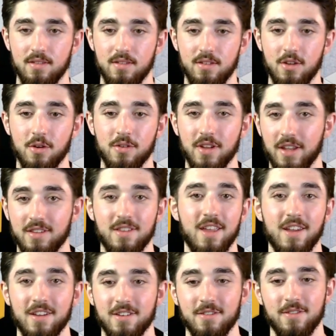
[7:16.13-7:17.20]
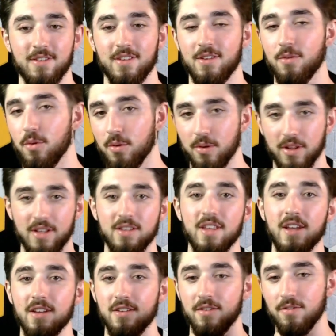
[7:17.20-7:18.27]
like negative, quote unquote, like
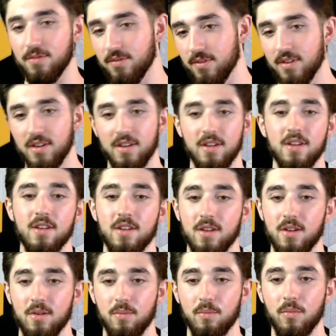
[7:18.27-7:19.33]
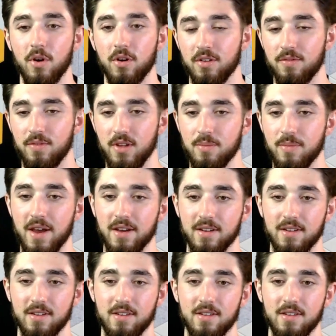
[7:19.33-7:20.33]
negative market feedback?